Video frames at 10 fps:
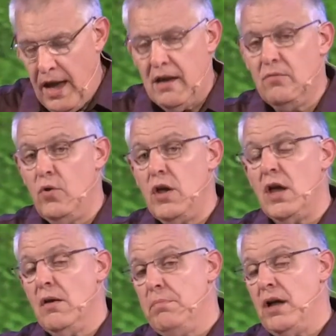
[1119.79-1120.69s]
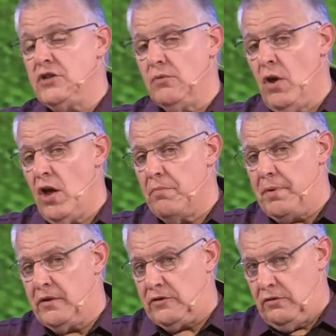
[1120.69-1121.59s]
and a budget will
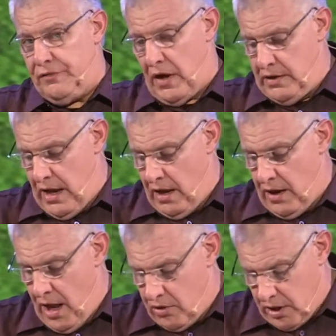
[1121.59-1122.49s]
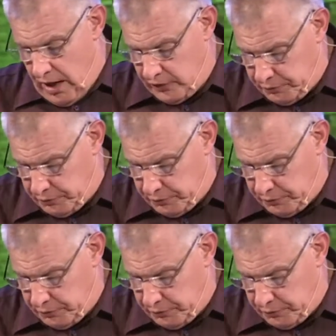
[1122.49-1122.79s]
help us to find out how can